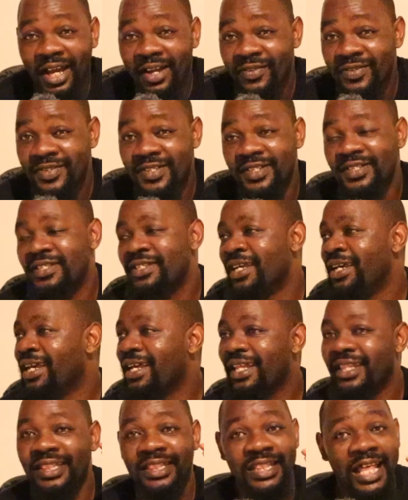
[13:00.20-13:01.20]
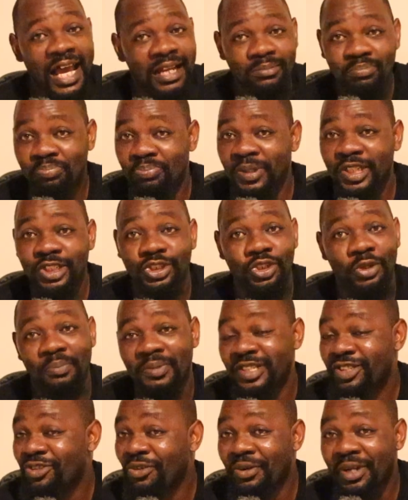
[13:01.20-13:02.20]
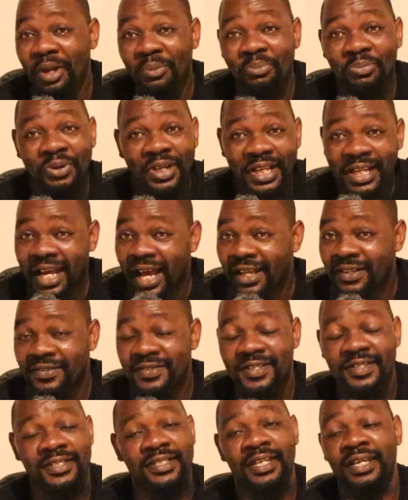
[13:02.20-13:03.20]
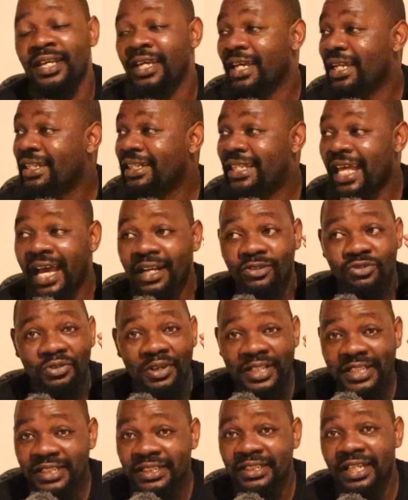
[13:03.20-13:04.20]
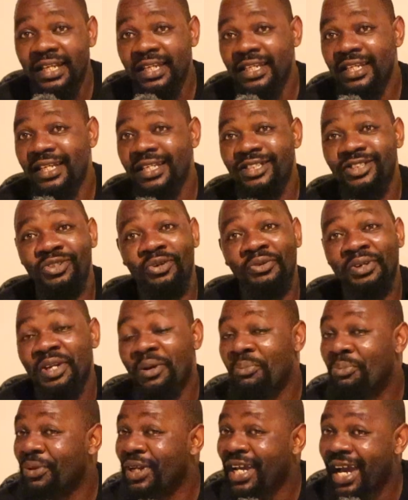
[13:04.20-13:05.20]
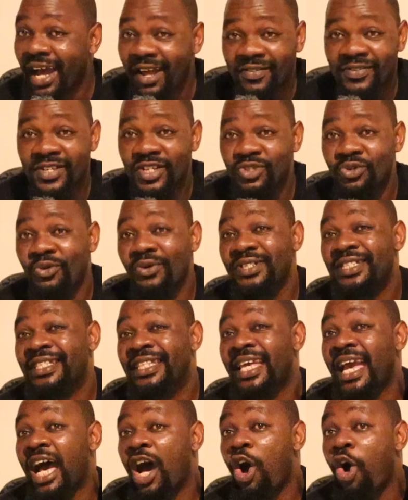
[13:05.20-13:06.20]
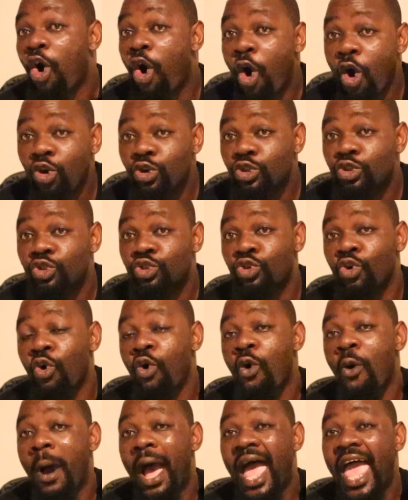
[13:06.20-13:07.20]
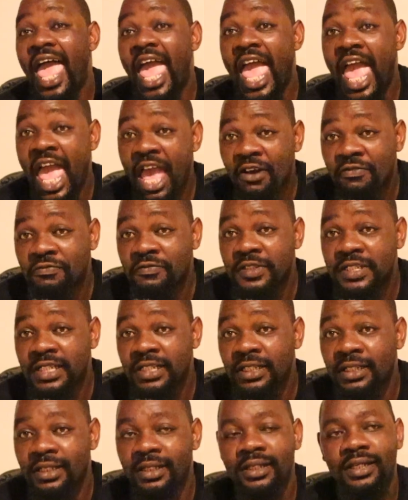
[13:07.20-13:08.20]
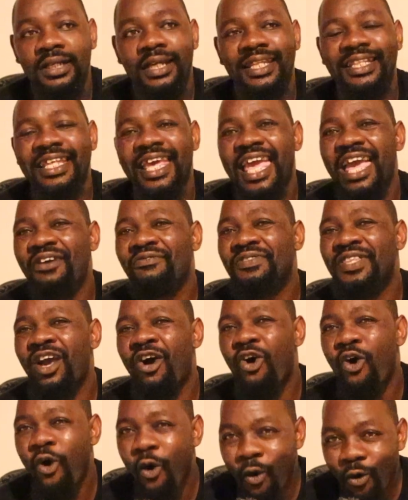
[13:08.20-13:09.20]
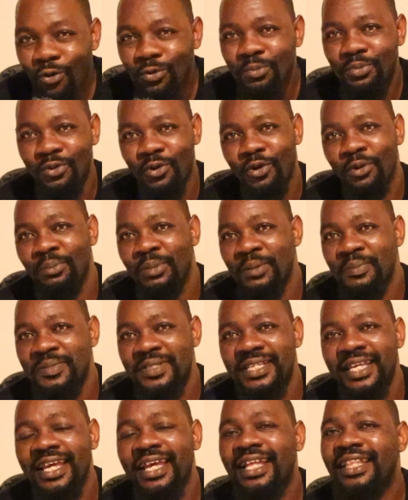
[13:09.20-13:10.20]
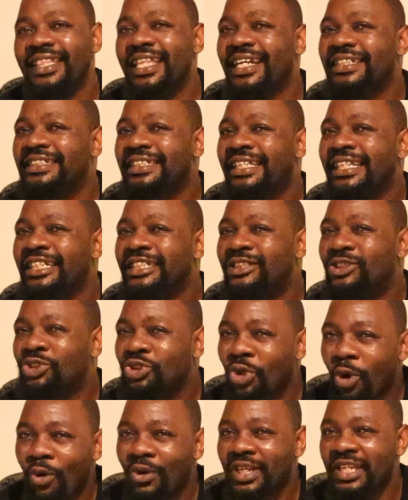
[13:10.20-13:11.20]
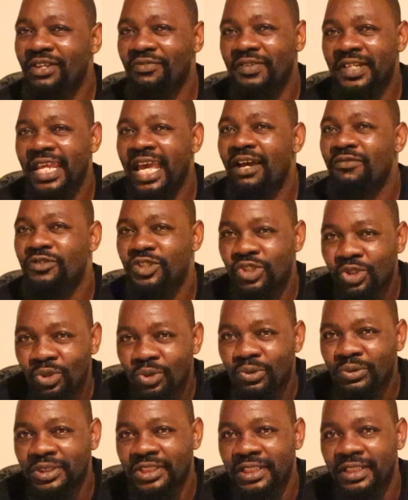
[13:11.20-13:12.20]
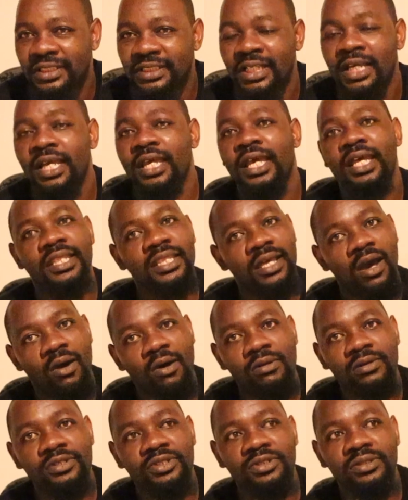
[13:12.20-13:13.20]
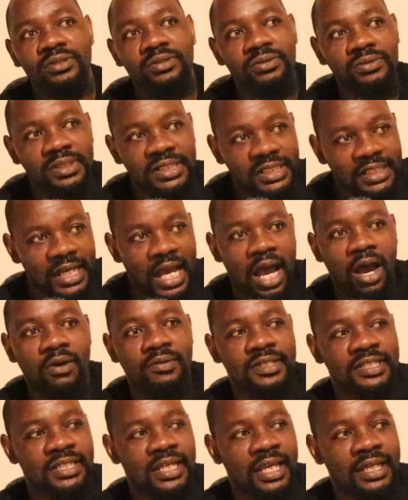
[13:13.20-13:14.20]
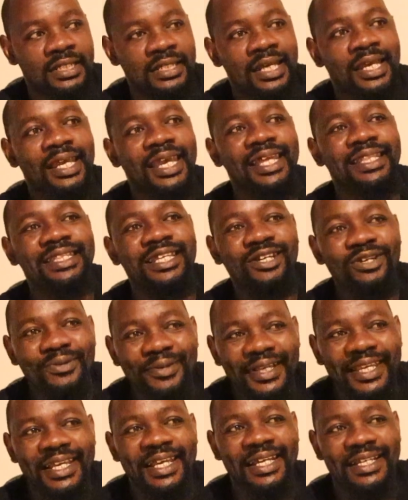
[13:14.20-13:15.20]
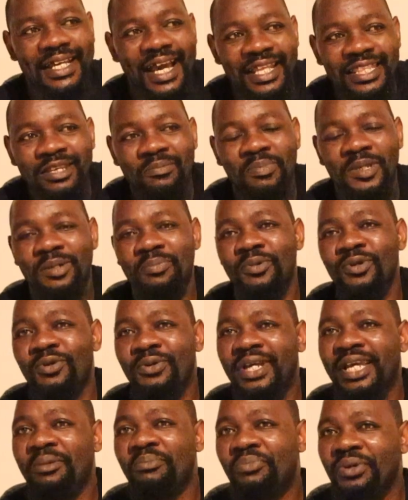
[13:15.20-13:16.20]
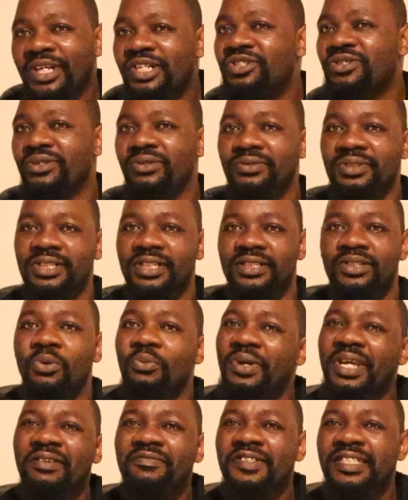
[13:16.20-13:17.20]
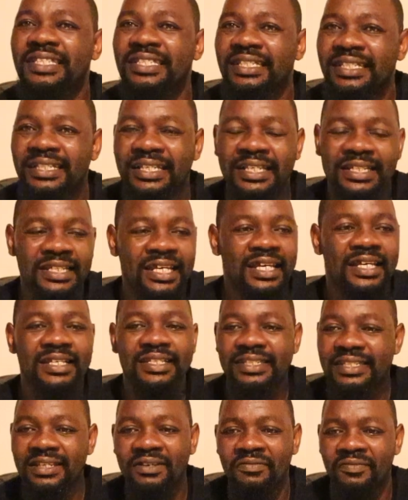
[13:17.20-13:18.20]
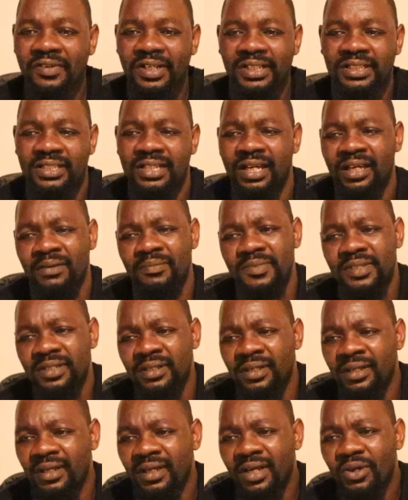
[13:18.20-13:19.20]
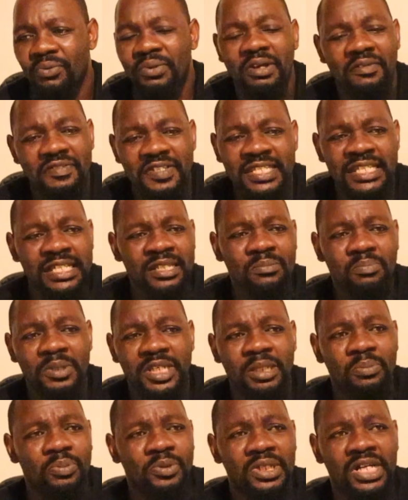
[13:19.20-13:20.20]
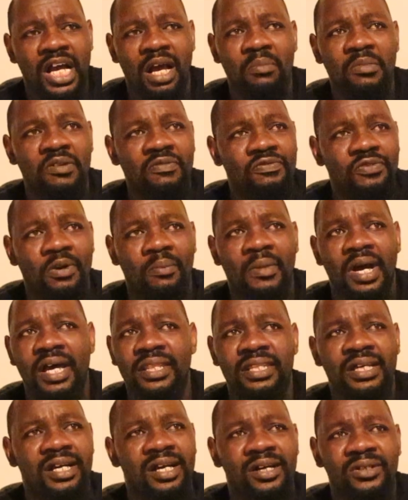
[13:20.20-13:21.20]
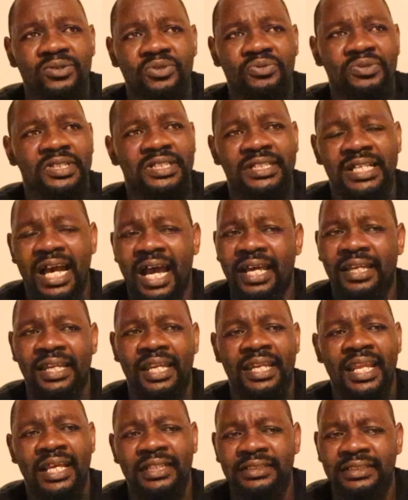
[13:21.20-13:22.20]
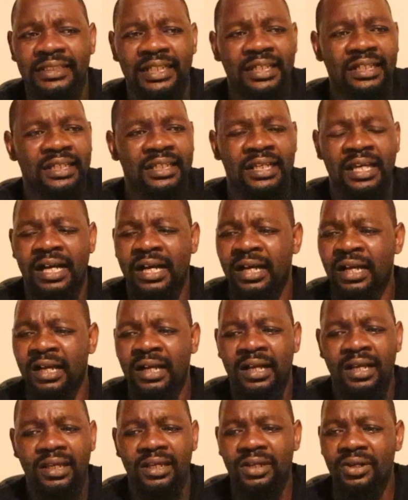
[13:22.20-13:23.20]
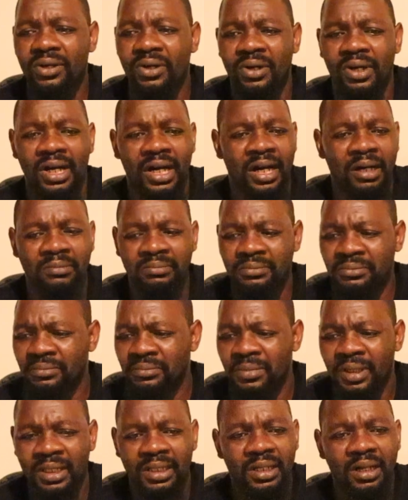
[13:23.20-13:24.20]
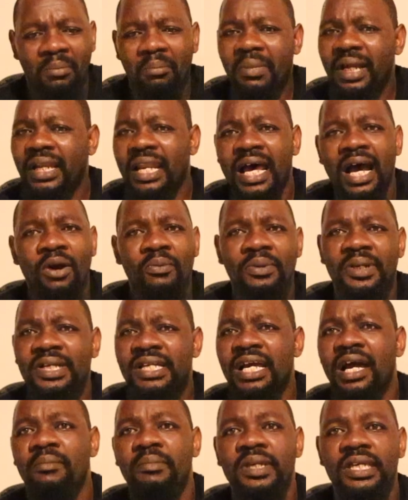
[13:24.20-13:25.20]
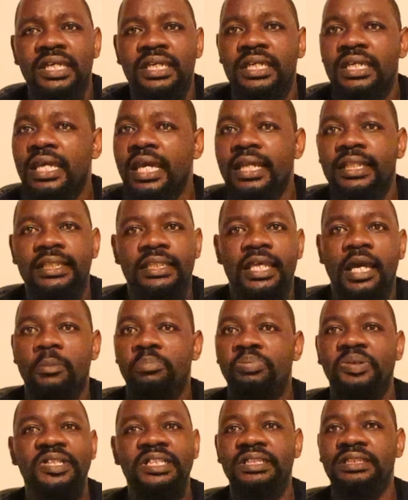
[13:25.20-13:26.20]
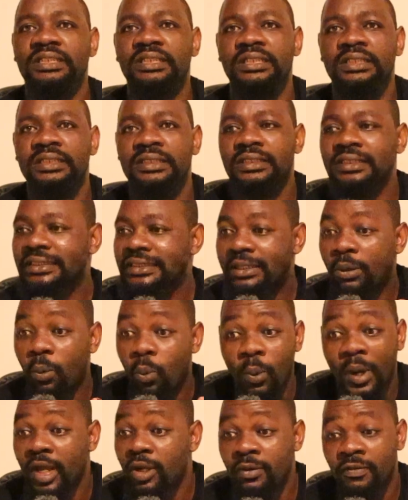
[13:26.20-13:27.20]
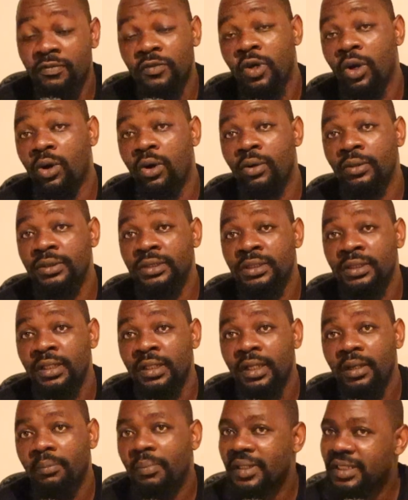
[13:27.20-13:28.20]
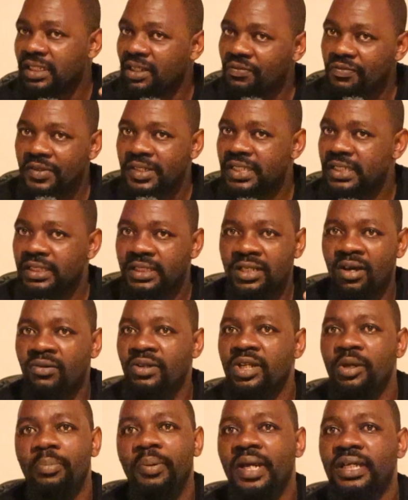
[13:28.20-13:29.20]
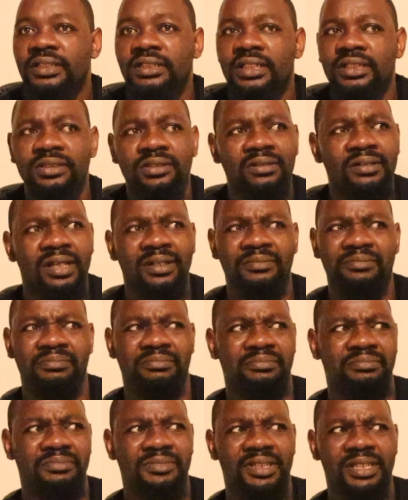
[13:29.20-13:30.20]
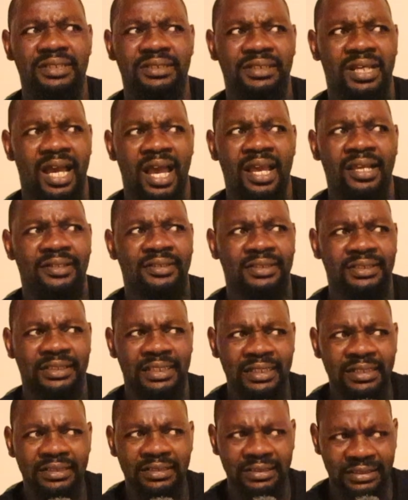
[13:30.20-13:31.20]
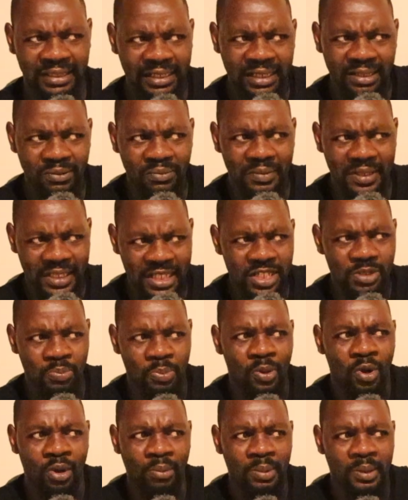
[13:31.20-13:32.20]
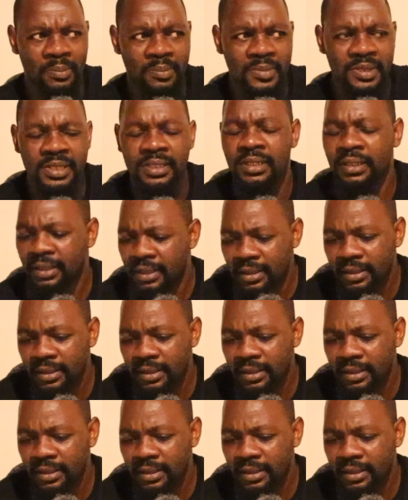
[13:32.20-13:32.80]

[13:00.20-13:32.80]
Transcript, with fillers: answers. That bishop is not going to bring answers. That traditional healer is not going to bring answers because they are also effed they have their own problems that they don't even have solutions. And they're also looking outside and they're looking at other people who can bring solutions. We have seen it several times. We have seen people coming from other countries, Ghana, Nigeria, you know, um, Malawi, coming here and they are preaching the word of God. But if you sit down and pay attention, like this guy is still dealing with these problems.